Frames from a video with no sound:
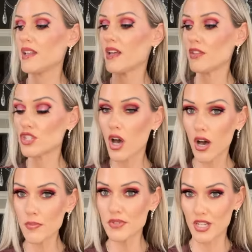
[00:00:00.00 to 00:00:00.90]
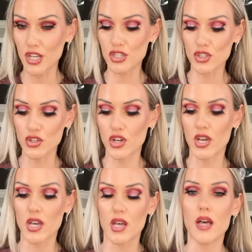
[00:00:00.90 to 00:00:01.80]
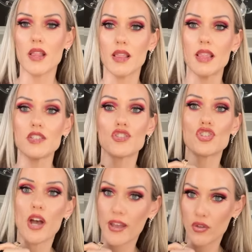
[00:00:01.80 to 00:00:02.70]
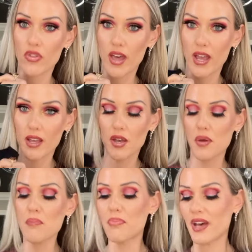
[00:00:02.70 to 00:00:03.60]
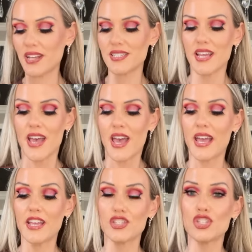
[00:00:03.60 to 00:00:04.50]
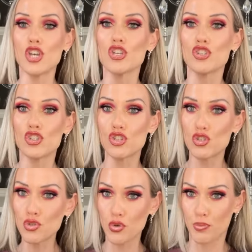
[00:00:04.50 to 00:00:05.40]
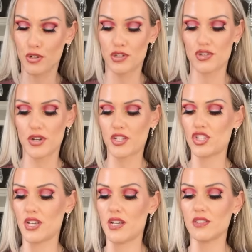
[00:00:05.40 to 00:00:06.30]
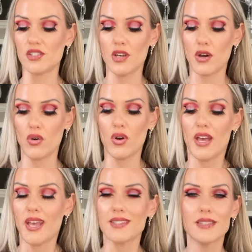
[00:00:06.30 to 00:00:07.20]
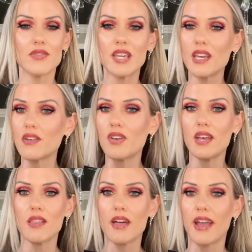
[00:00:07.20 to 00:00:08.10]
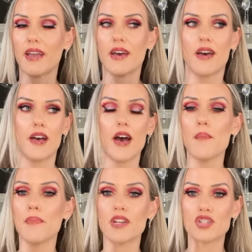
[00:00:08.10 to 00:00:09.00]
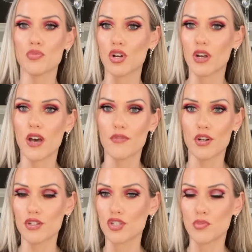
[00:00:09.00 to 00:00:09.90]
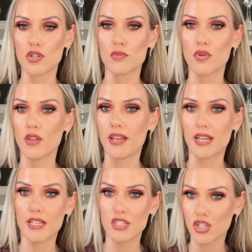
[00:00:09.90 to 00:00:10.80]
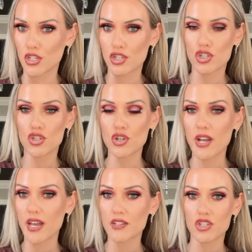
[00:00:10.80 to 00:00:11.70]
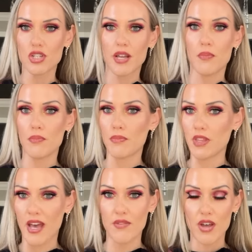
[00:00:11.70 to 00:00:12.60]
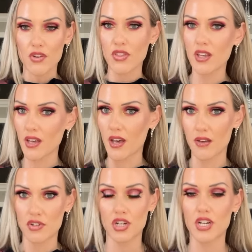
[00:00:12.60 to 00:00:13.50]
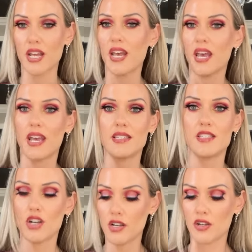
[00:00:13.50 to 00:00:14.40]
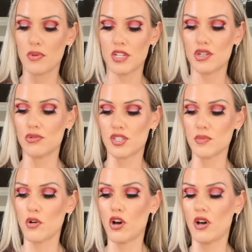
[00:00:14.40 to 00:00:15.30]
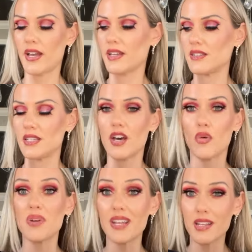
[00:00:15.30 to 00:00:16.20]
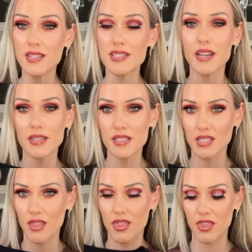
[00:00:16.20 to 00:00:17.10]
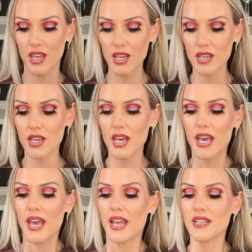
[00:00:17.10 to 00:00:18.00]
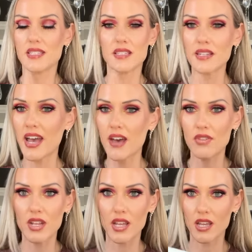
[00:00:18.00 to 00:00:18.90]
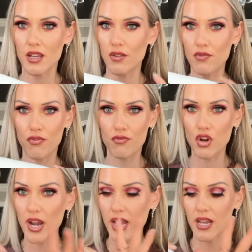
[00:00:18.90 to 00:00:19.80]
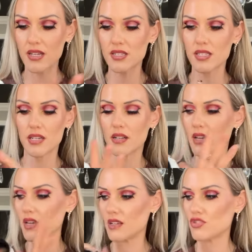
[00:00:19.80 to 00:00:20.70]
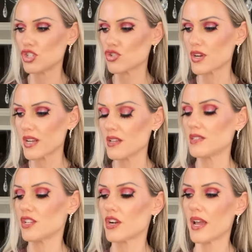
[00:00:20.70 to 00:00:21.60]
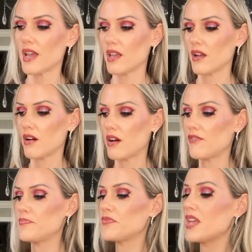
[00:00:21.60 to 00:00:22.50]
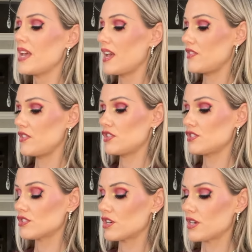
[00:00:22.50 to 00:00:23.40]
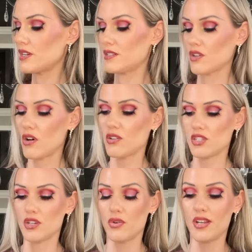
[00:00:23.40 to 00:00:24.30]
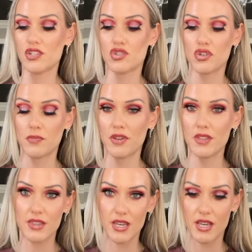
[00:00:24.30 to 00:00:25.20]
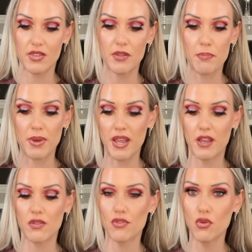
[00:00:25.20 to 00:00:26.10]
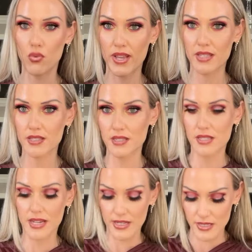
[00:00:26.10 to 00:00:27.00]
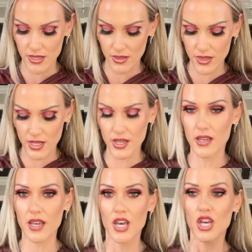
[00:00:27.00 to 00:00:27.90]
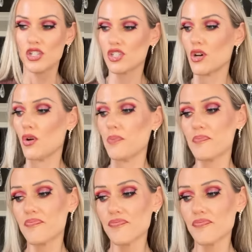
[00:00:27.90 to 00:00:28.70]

Now the top does look childlike, but it's super stretchy. So think of it like a much more covered sports bra. Like it is gonna stretch and have everything covered. It's not gonna be too small, I can tell, but it is nice and thick. It doesn't have any frays, any strands that are hanging off. And then the skirt is also extremely thick. The band for the waist is nice and thick. So